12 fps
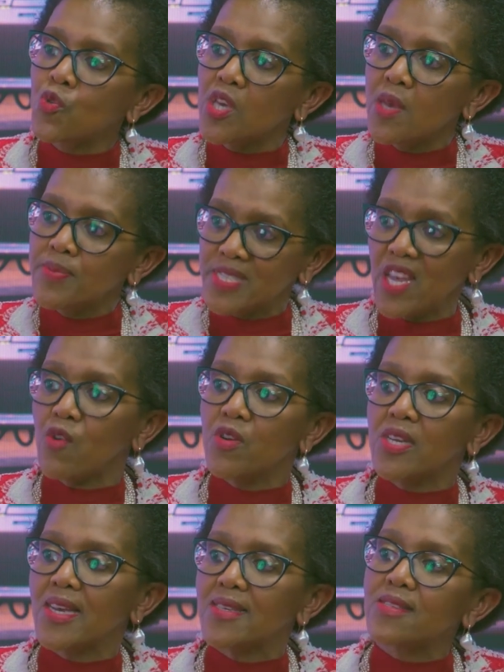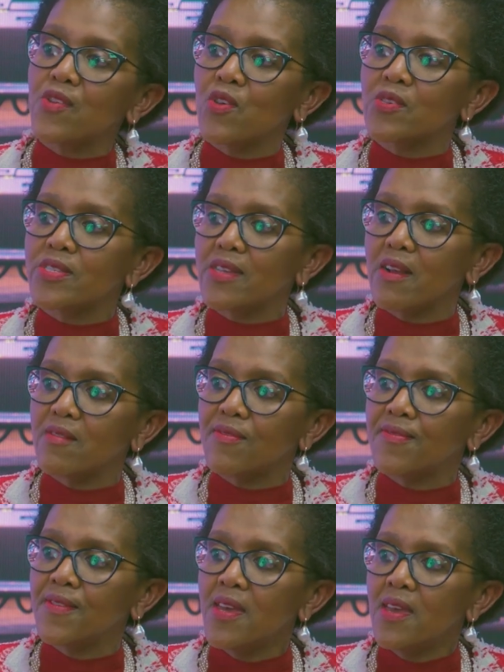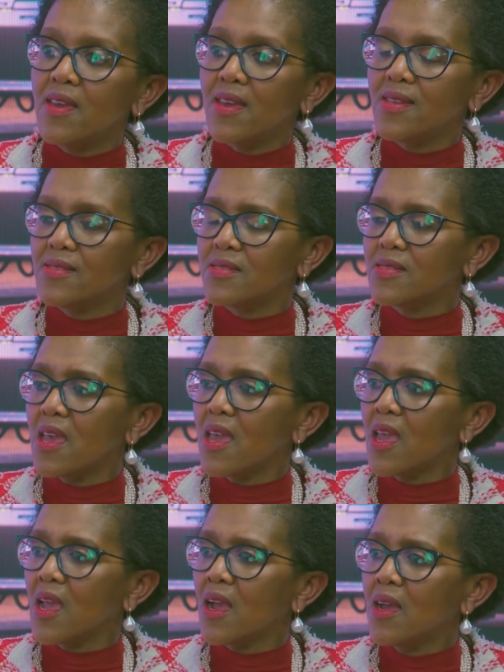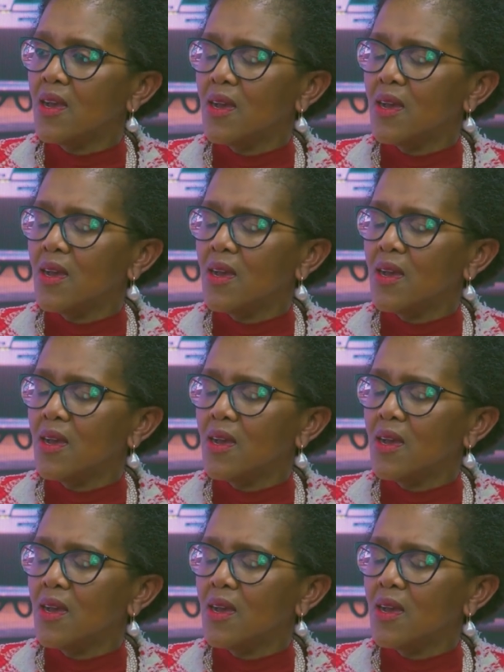you keep second guessing yourself and saying,